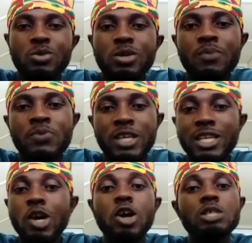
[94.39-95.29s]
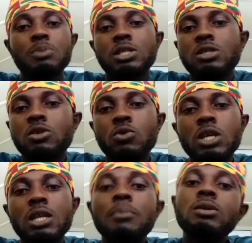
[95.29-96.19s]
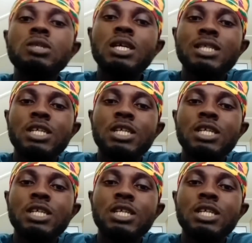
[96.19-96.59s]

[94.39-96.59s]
Well, in the hospital, we the male nurse